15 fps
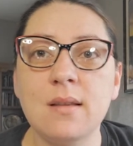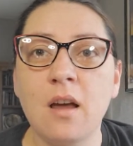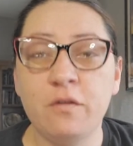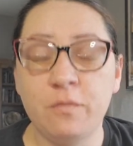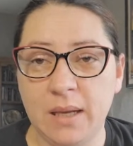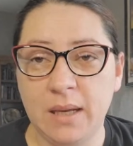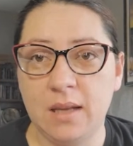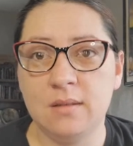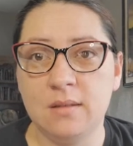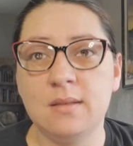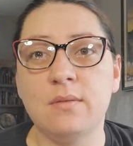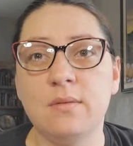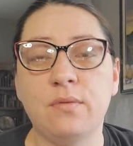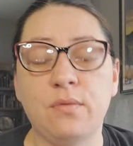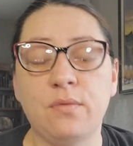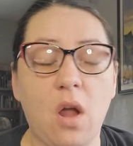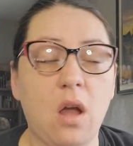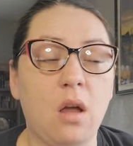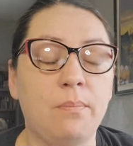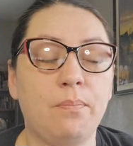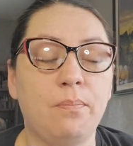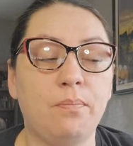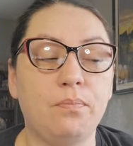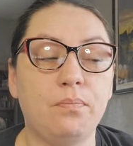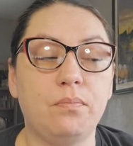of beads from